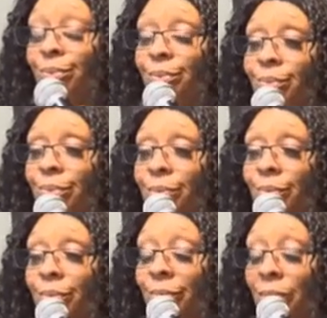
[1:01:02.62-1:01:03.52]

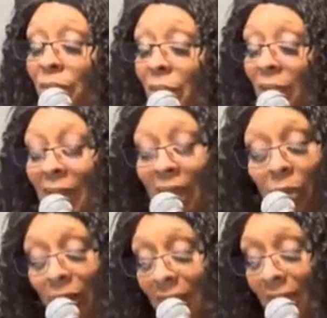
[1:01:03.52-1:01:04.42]
Yes. He got
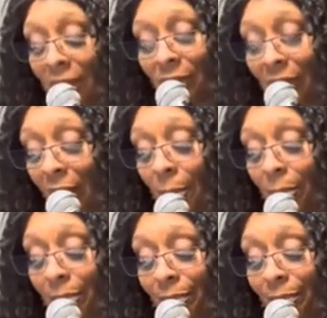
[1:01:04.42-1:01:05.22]
to raise us up.